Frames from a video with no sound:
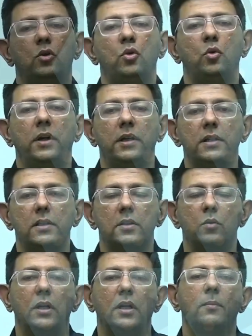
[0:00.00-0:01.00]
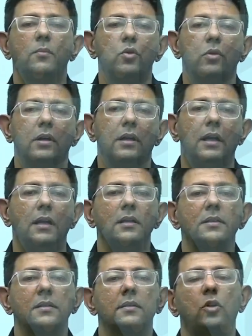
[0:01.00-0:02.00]
Hello students, welcome to our
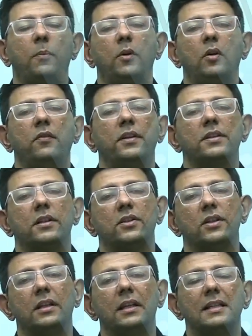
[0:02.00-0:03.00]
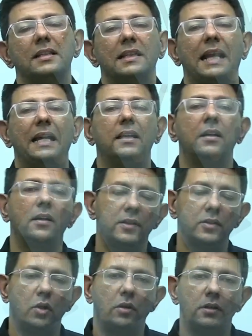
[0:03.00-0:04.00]
class. The topic of discussion is Leiker
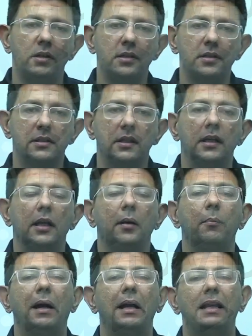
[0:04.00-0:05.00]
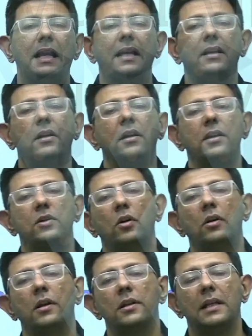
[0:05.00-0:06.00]
disorders. By Leiker
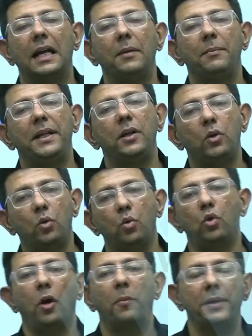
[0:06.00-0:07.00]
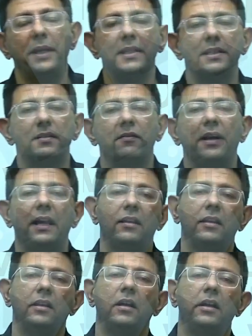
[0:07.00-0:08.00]
disorders, I mean two topics where
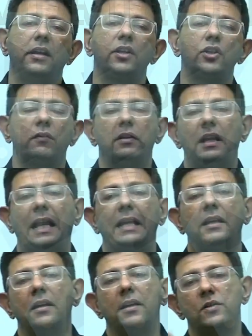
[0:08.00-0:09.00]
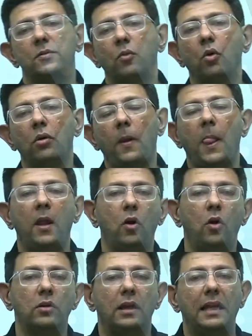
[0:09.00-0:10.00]
the condition with the Leiker is more
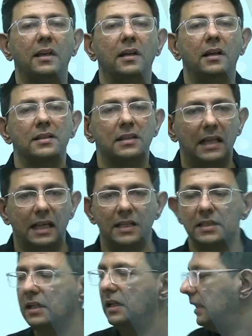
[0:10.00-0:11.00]
or the Leiker is less.